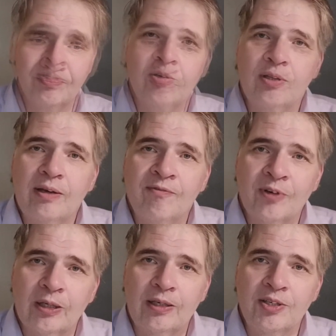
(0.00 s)
So the
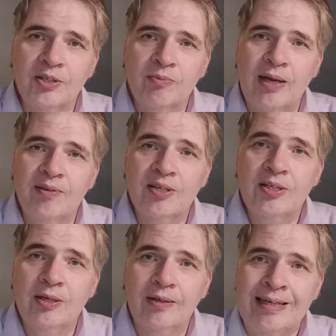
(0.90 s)
first we have to
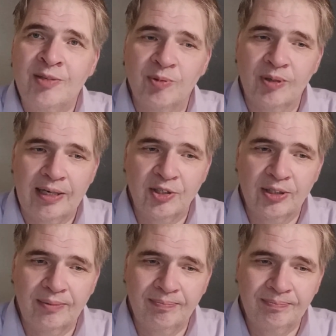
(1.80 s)
consider
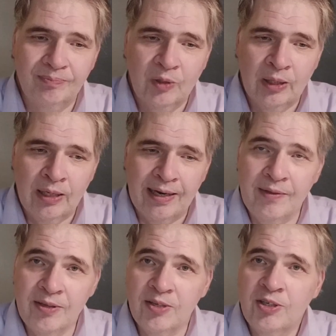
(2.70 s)
inspiration.
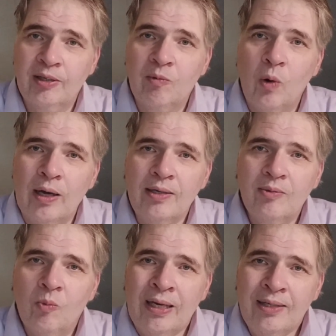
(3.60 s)
And this is generally what
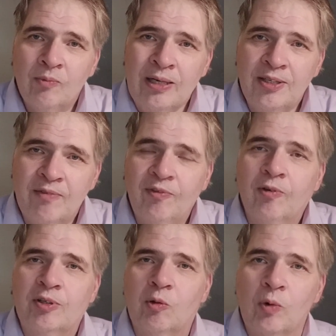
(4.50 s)
is
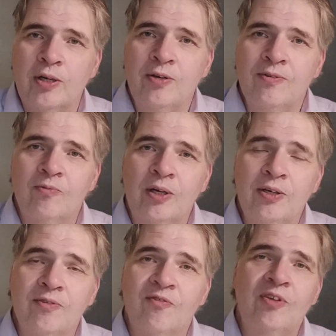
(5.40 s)
influencing. What do
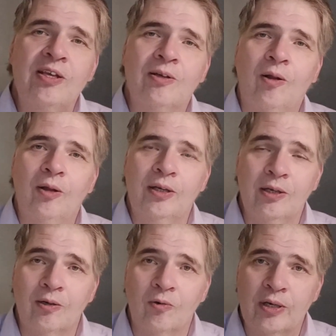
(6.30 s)
you feel?
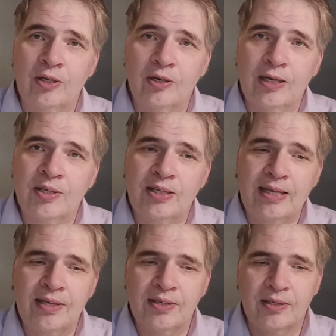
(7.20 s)
Is
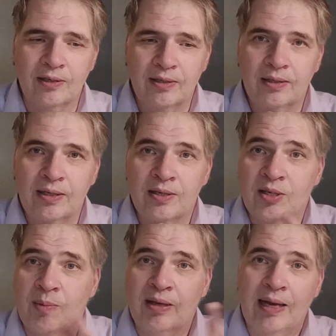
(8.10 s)
it
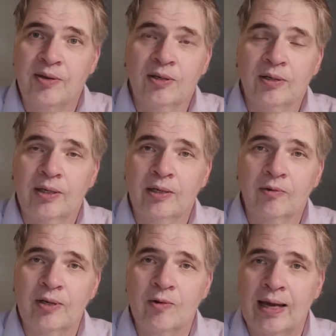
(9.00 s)
something like
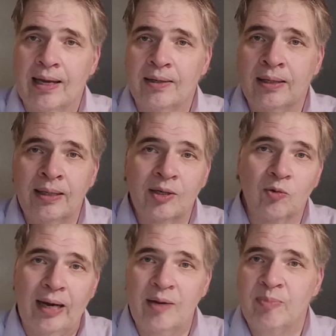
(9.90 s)
you had
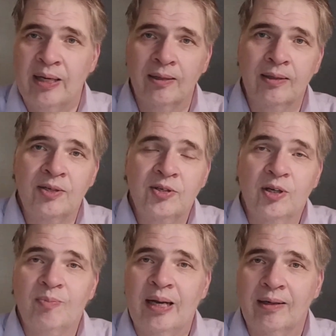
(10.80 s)
grandparents,
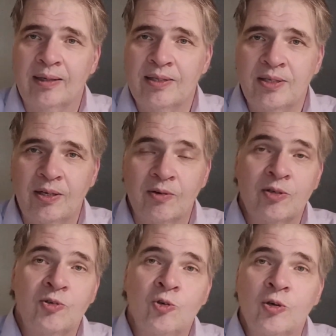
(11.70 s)
your parents,
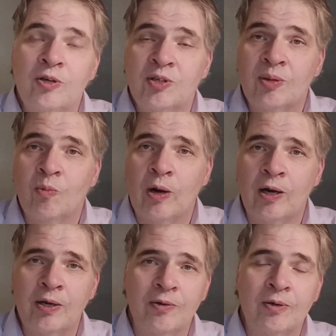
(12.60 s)
took you
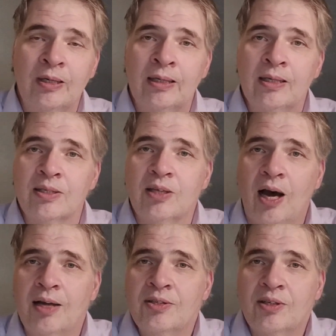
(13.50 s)
somewhere, you
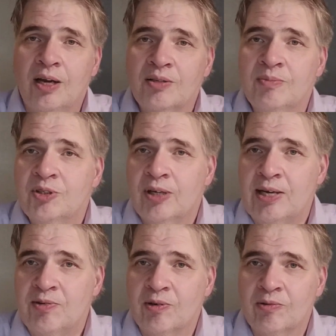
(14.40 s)
saw some
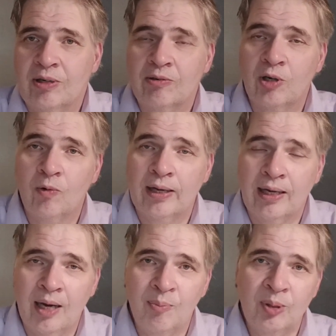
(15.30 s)
trains you were growing
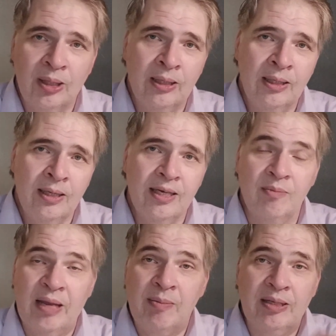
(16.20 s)
up.
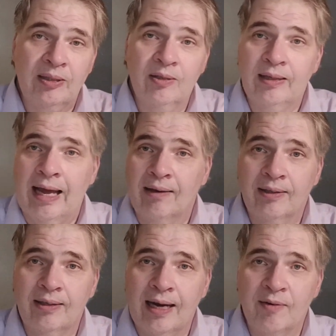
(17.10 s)
Maybe it's literally out
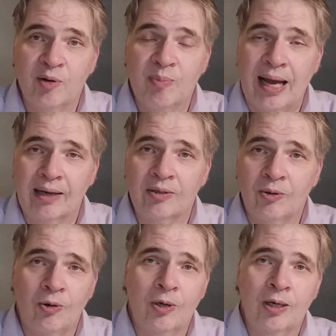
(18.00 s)
your back
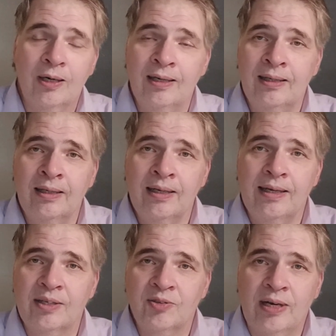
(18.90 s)
door.
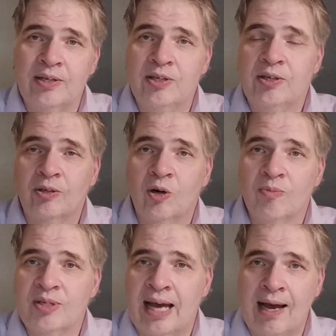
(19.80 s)
It's trains in your
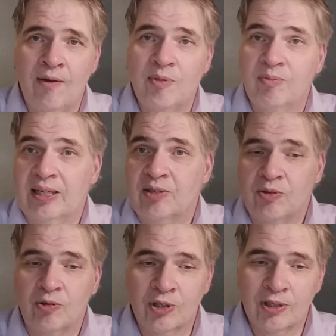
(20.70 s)
hometown, the place
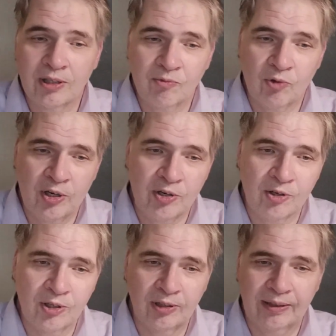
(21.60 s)
where you
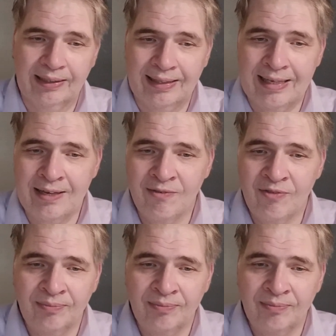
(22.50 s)
currently live.